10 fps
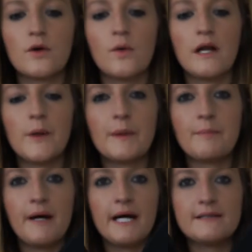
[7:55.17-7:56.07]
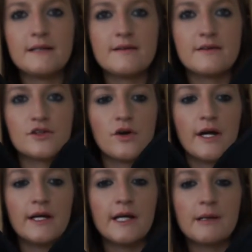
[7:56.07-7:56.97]
quite a little bit of padding. It's a
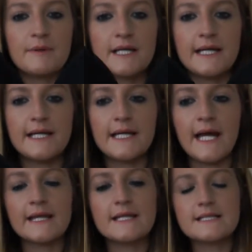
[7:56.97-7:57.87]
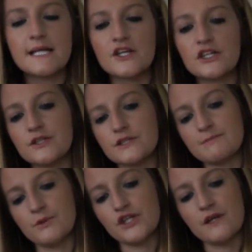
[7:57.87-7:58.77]
triangular bikini, and this actually does
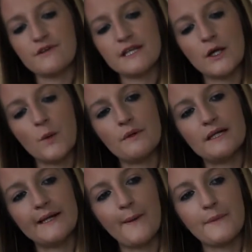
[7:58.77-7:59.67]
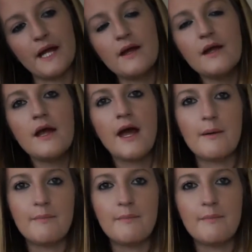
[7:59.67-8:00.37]
push everything up a little bit and